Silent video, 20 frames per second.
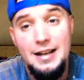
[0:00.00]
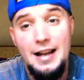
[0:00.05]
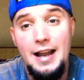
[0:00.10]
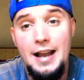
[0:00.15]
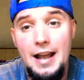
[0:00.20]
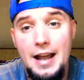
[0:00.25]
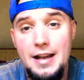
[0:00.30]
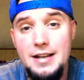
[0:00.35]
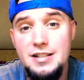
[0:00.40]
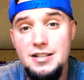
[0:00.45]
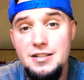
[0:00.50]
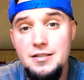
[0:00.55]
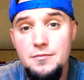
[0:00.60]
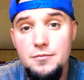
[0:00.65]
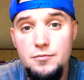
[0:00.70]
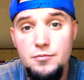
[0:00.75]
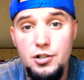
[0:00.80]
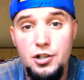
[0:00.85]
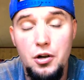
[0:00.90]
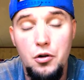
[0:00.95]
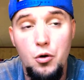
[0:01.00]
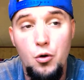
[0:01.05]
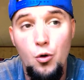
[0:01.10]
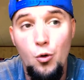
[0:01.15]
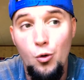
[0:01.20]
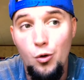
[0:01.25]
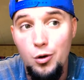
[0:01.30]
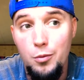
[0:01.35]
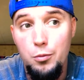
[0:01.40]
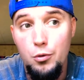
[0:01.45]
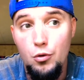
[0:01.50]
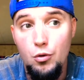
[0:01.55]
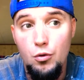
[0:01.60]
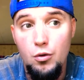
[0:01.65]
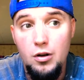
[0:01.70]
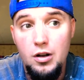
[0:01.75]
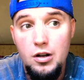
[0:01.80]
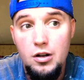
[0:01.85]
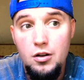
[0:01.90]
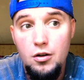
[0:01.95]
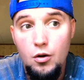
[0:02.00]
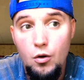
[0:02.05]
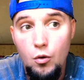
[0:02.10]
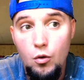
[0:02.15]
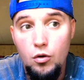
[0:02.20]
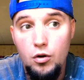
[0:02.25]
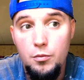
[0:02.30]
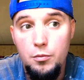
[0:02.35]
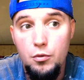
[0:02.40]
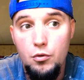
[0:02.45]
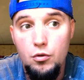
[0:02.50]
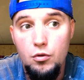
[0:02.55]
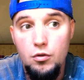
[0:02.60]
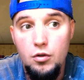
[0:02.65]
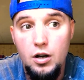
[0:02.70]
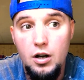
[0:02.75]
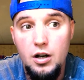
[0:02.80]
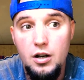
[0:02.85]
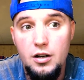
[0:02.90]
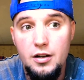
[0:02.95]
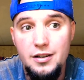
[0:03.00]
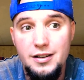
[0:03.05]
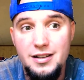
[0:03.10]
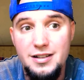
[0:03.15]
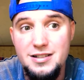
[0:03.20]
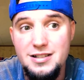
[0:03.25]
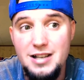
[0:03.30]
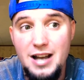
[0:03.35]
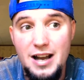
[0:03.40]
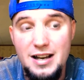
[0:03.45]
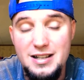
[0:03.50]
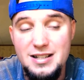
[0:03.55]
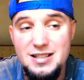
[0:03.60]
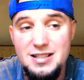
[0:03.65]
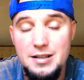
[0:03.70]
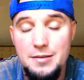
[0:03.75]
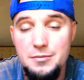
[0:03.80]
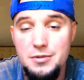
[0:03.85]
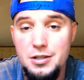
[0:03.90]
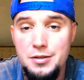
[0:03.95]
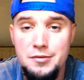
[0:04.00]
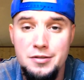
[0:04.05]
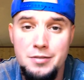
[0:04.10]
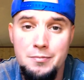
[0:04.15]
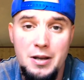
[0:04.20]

I had you know, horrible, horrible uh, anxiety symptoms.